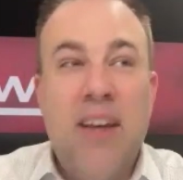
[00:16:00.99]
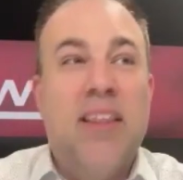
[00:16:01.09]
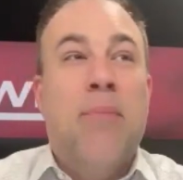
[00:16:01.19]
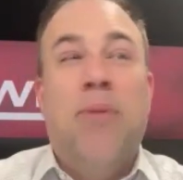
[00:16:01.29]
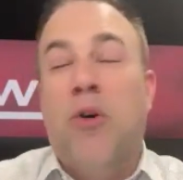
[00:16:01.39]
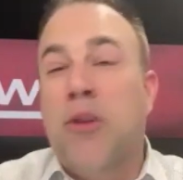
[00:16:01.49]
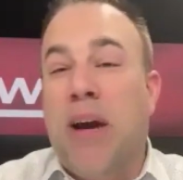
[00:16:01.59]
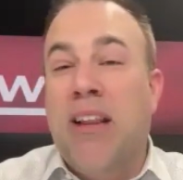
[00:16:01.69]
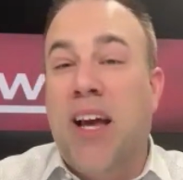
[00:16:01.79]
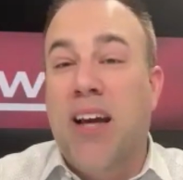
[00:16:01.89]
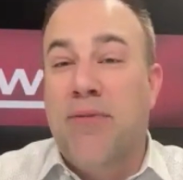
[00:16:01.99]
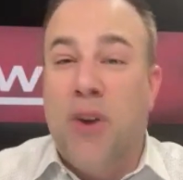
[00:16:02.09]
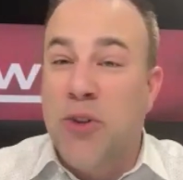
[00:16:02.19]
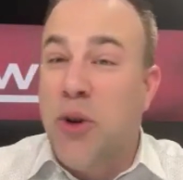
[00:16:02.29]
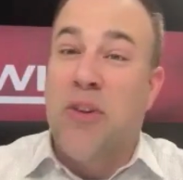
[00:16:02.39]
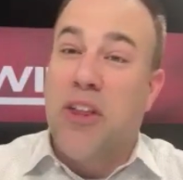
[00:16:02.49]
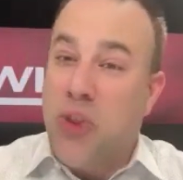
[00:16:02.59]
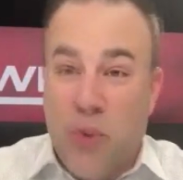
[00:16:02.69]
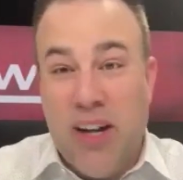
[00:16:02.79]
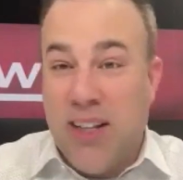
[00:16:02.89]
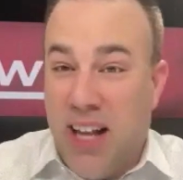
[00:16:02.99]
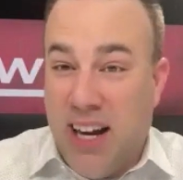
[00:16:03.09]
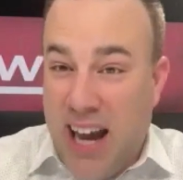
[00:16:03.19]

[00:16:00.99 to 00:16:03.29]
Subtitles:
They both made landfall during the 3 o'clock